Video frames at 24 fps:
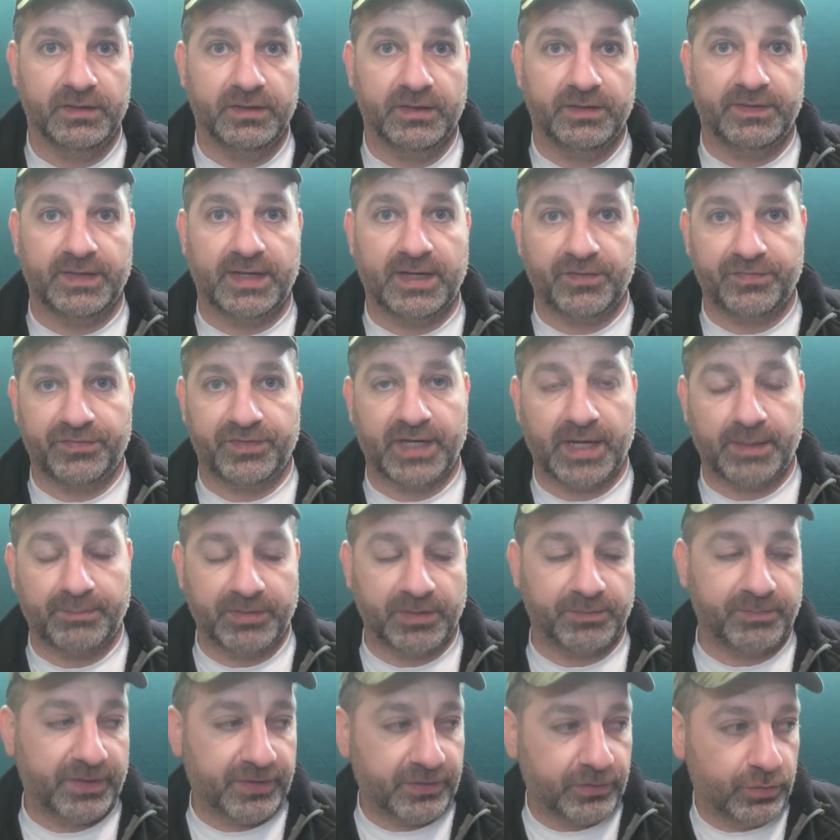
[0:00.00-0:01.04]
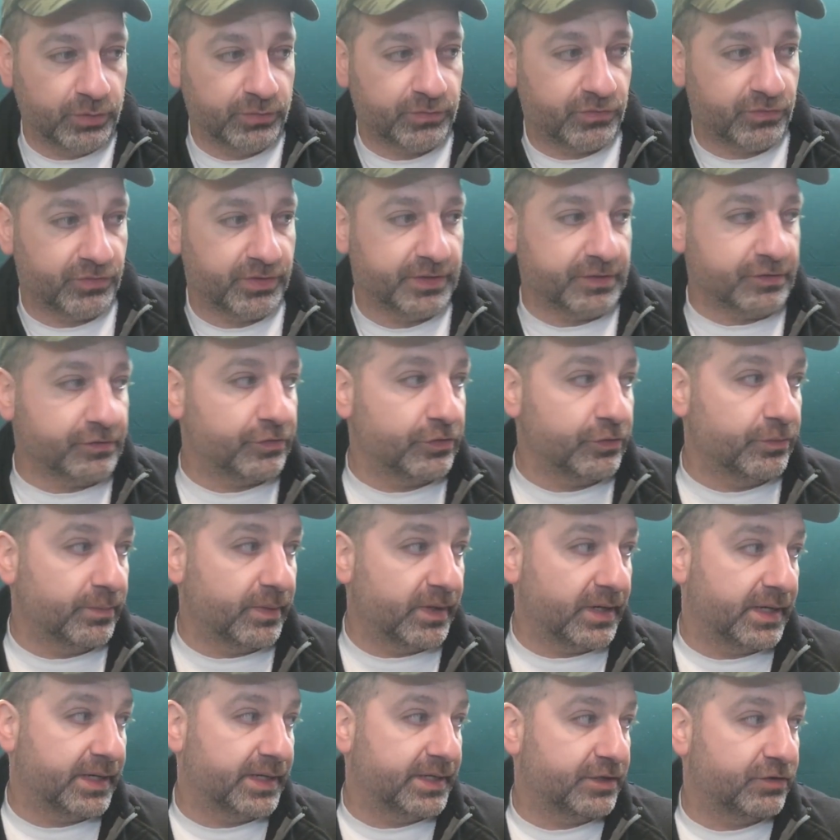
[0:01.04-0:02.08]
And then after that, I plugged my Hoover into
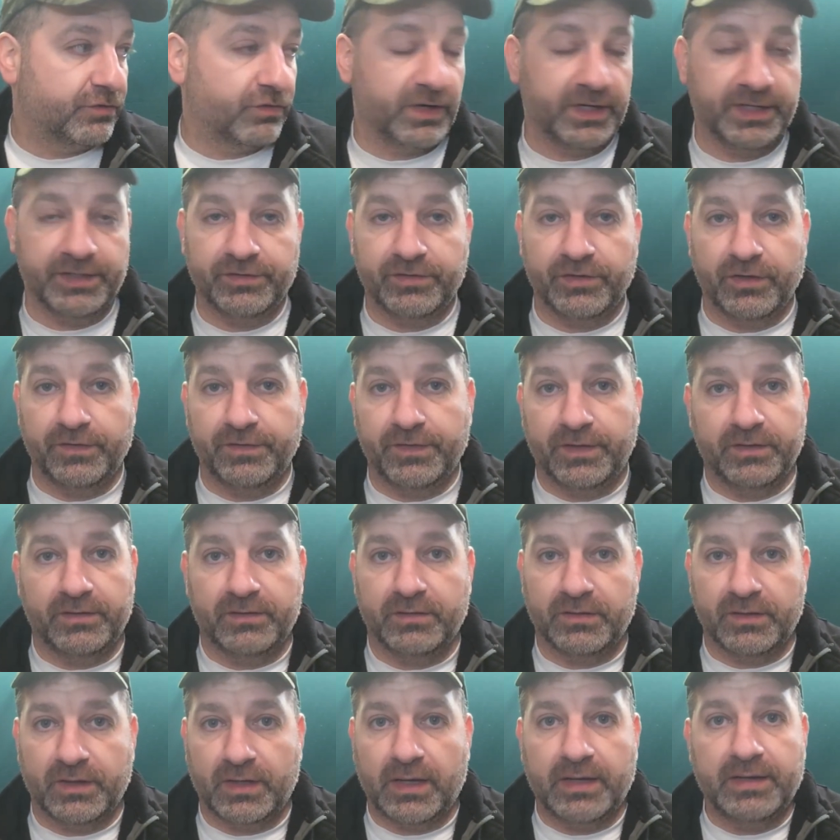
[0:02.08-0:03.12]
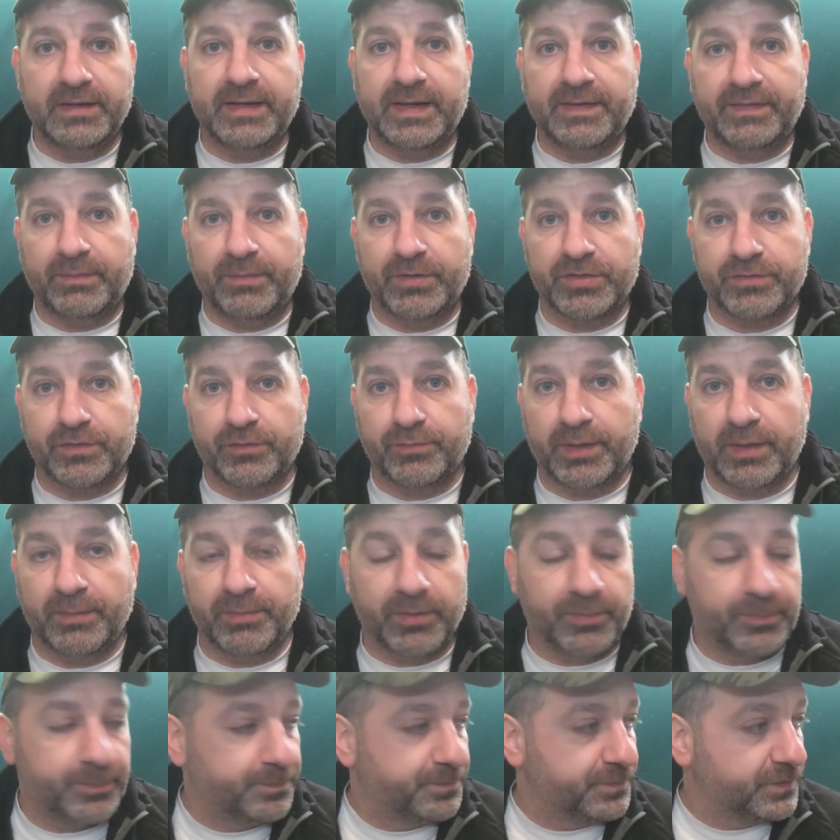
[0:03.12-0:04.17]
my grinder, and then I didn't have that much of a
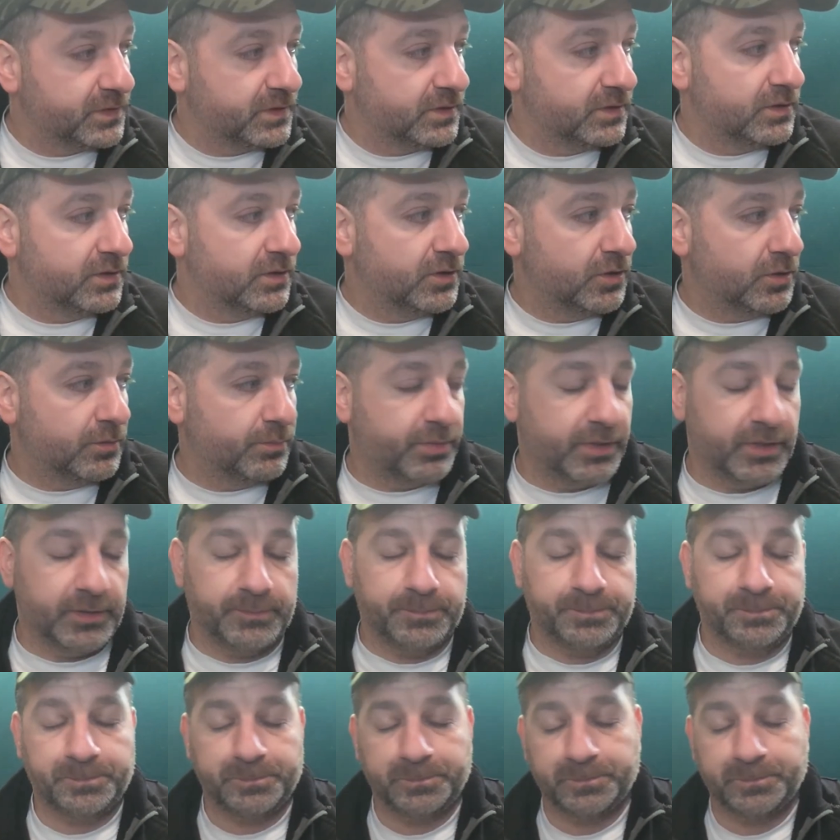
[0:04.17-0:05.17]
problem. But